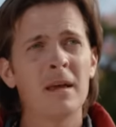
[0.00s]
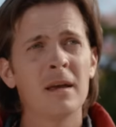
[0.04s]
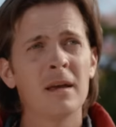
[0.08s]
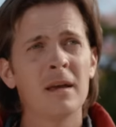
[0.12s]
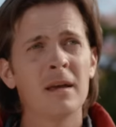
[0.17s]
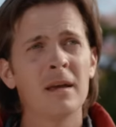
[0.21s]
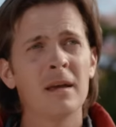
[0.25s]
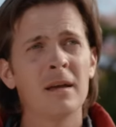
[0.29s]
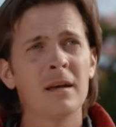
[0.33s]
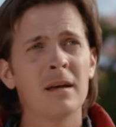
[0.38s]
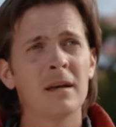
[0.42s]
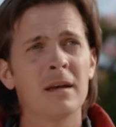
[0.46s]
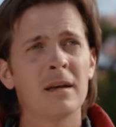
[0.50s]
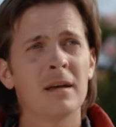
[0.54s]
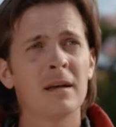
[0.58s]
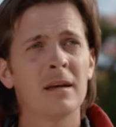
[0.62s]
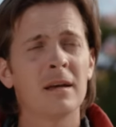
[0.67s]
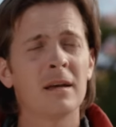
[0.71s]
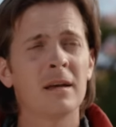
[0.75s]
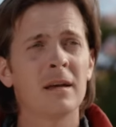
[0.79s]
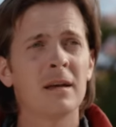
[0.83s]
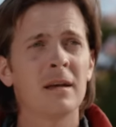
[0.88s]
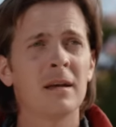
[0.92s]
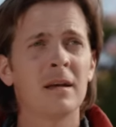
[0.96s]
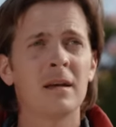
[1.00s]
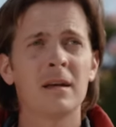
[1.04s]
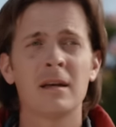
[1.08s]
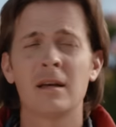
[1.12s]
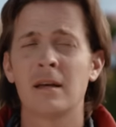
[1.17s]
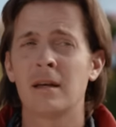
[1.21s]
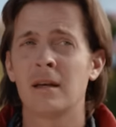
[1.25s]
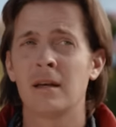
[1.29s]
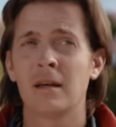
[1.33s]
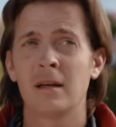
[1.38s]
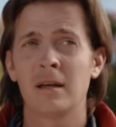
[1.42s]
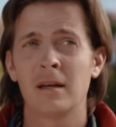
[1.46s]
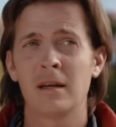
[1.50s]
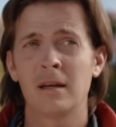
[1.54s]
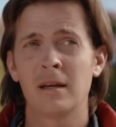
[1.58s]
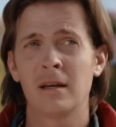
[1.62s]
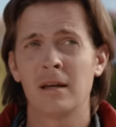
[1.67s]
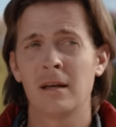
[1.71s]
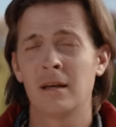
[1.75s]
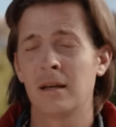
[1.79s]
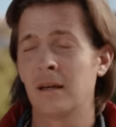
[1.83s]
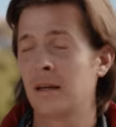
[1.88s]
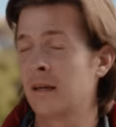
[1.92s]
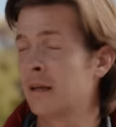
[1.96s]

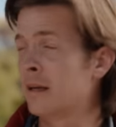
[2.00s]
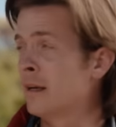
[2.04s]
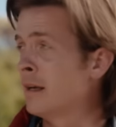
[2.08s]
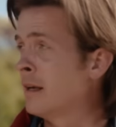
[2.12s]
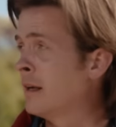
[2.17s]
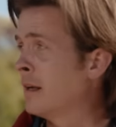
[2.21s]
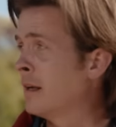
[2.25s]
This person isn't speaking.